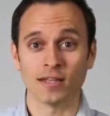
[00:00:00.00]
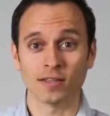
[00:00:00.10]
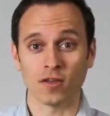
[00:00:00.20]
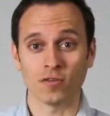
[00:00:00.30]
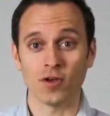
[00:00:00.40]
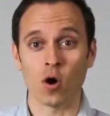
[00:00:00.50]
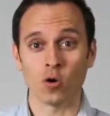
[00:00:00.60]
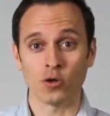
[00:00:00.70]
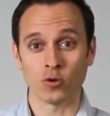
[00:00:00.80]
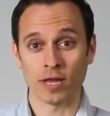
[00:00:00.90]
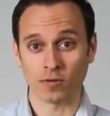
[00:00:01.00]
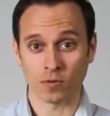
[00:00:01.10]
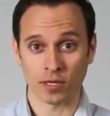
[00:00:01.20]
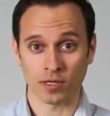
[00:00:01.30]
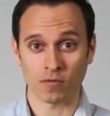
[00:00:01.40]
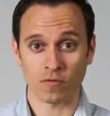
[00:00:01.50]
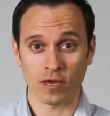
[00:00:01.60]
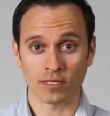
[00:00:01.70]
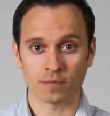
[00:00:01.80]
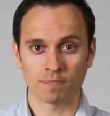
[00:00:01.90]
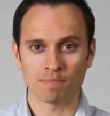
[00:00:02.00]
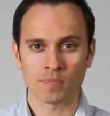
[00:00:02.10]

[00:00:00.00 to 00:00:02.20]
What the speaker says: Tanti audio network interface.